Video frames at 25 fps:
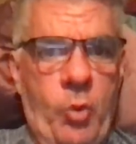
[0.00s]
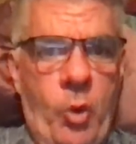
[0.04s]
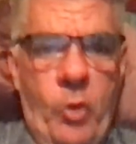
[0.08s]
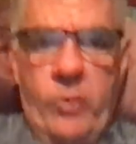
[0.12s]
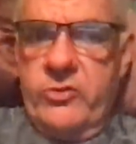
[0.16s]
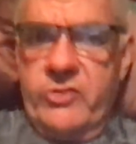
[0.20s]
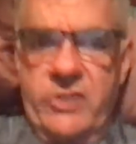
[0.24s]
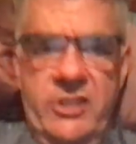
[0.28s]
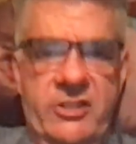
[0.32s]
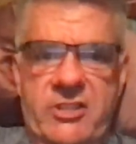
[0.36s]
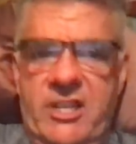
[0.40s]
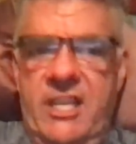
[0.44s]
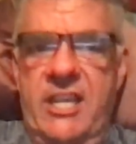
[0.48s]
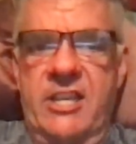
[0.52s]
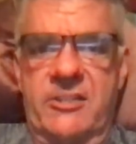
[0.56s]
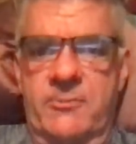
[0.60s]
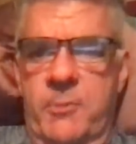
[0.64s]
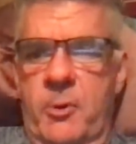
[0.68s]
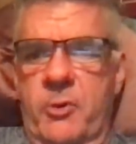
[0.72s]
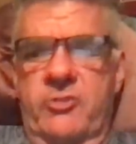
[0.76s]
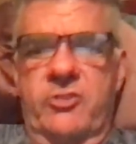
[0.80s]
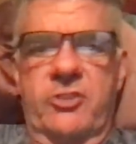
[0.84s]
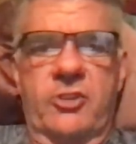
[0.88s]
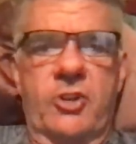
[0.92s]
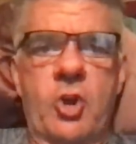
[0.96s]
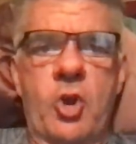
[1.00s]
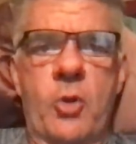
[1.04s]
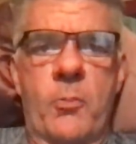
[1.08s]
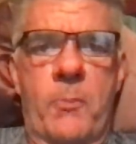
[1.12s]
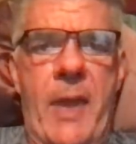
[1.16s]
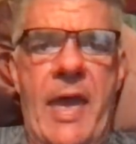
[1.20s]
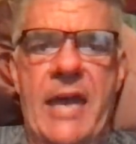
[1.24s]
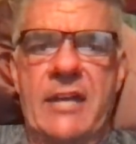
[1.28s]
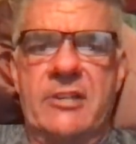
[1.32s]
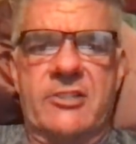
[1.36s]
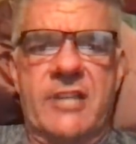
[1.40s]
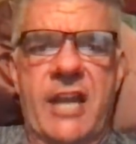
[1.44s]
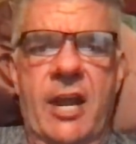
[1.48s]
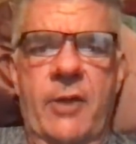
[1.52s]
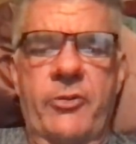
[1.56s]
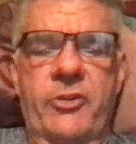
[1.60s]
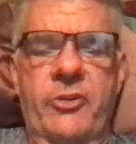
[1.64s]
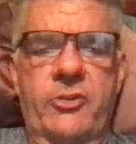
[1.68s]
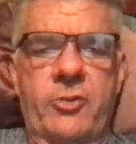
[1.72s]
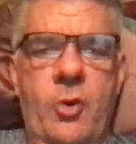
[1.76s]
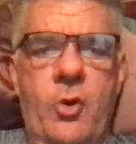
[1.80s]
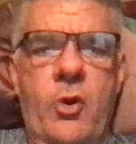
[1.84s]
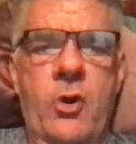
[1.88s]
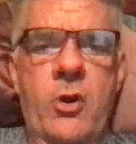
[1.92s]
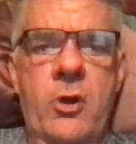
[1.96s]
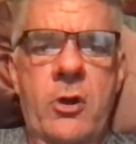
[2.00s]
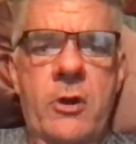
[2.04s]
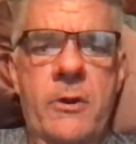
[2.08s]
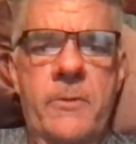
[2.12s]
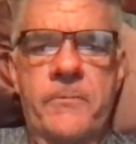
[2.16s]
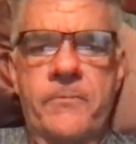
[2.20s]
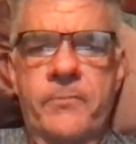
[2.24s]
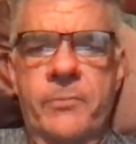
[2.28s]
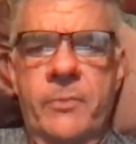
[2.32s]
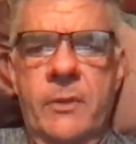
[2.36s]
was this kid supposed to do, bash down the door?